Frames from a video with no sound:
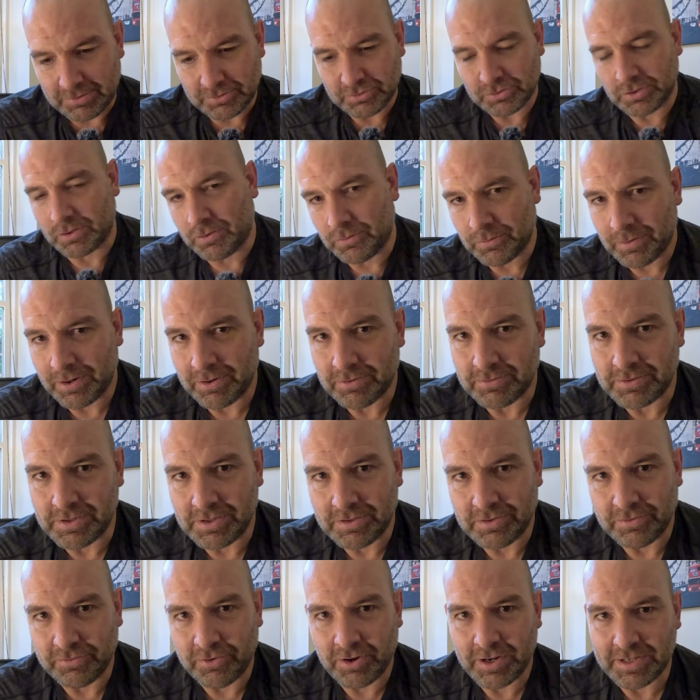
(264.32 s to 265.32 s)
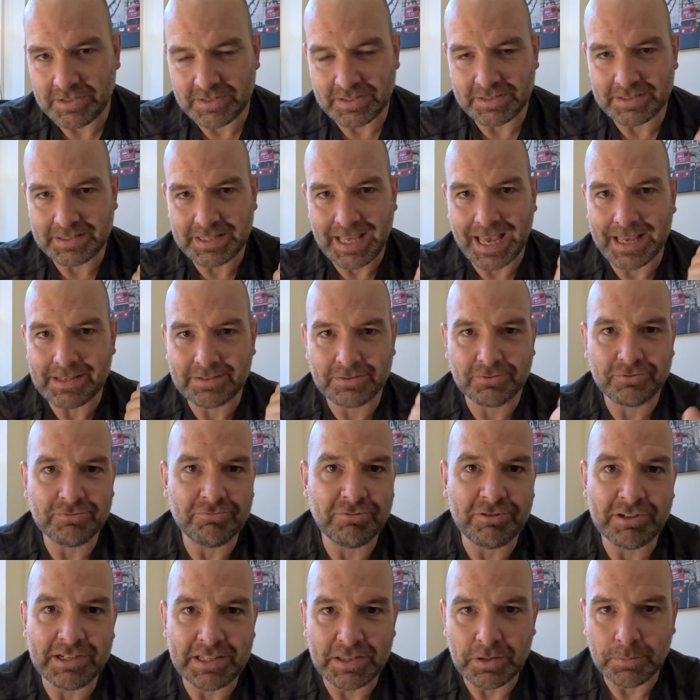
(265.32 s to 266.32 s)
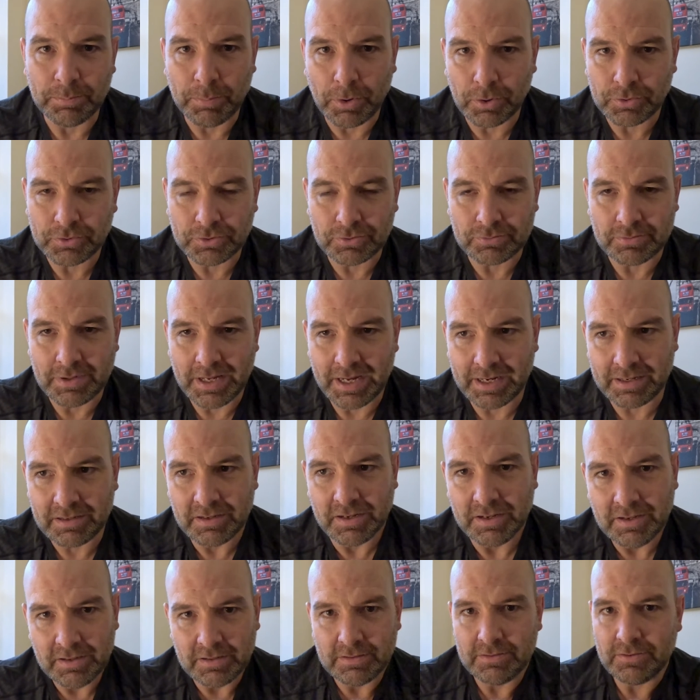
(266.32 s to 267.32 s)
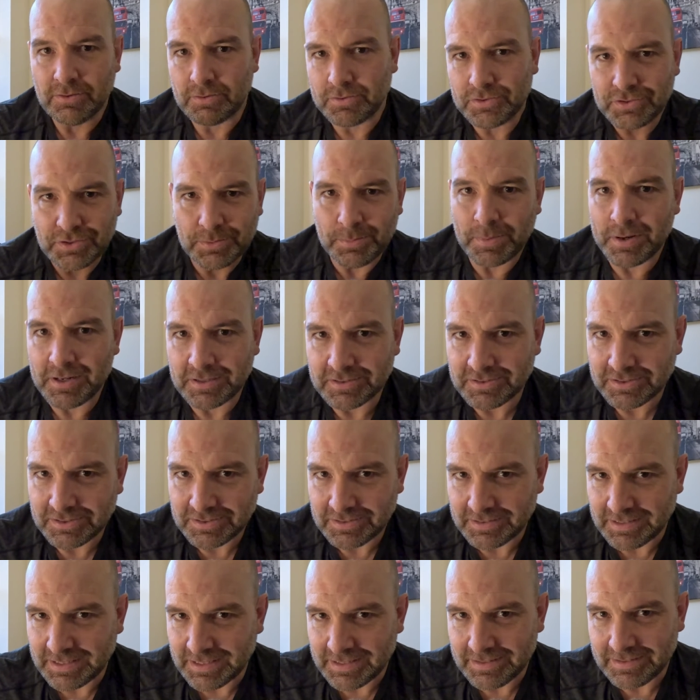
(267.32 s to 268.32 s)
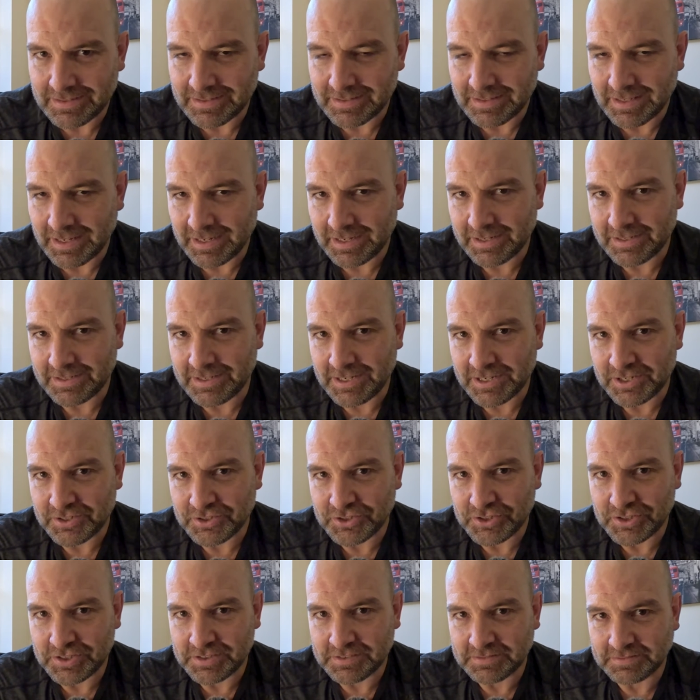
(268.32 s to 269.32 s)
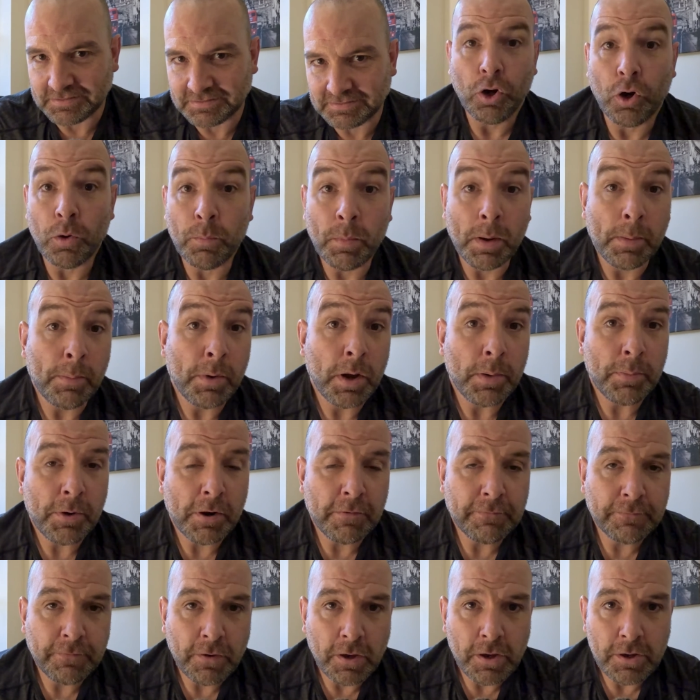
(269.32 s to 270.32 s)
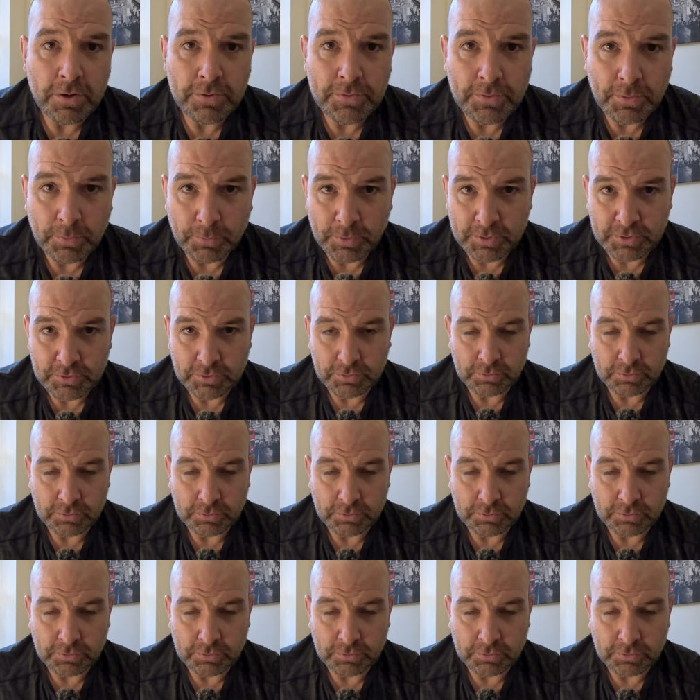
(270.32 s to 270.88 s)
software on your devices, that's really the bottleneck, not so much the internet connection. On my mobile phone, which